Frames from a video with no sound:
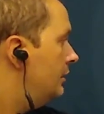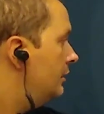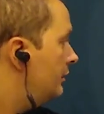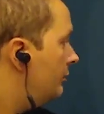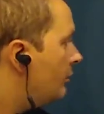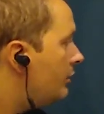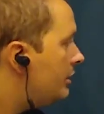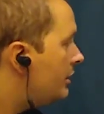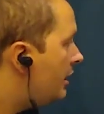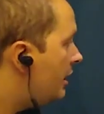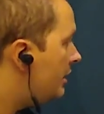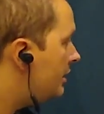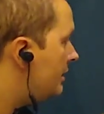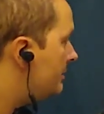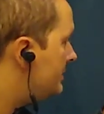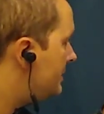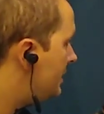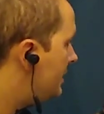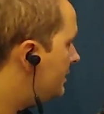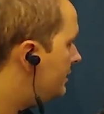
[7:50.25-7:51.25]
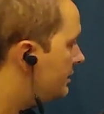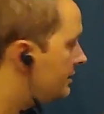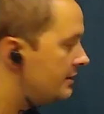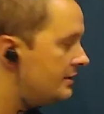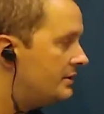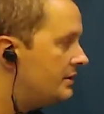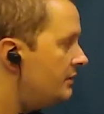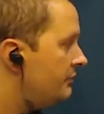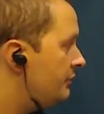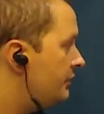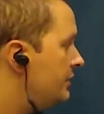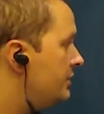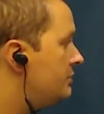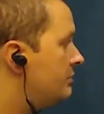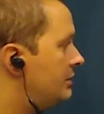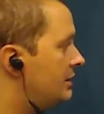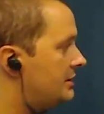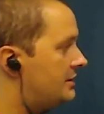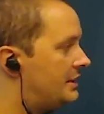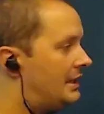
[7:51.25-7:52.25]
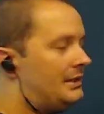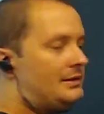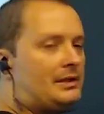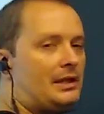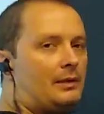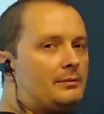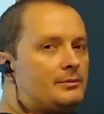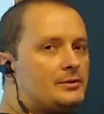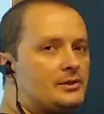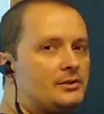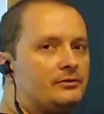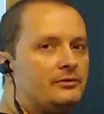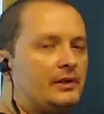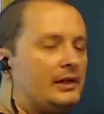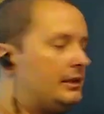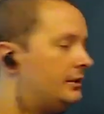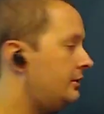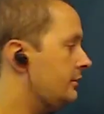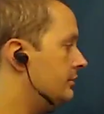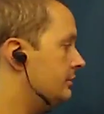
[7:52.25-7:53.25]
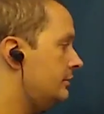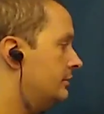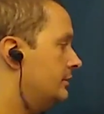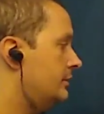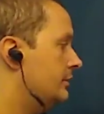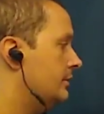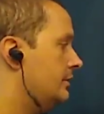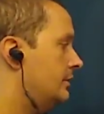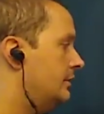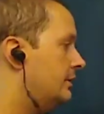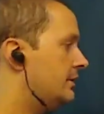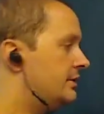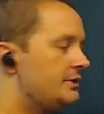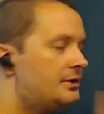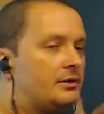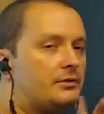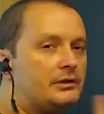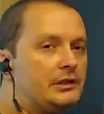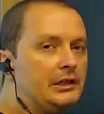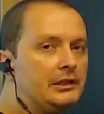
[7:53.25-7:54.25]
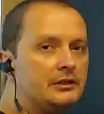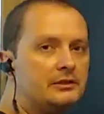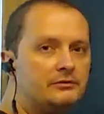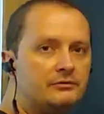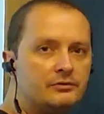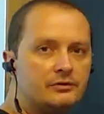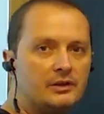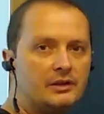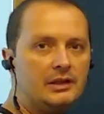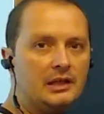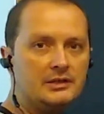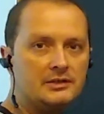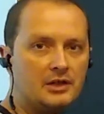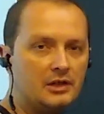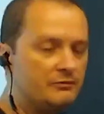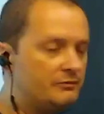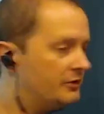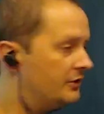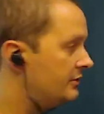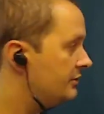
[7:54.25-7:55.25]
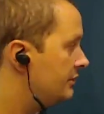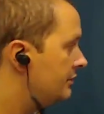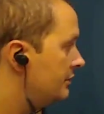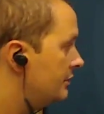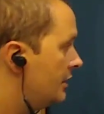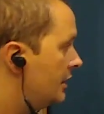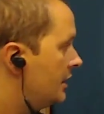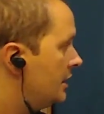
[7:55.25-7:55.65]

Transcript: On the one hand, I'm saying that this difference, when I take the absolute value, is non-negative, and that's obvious.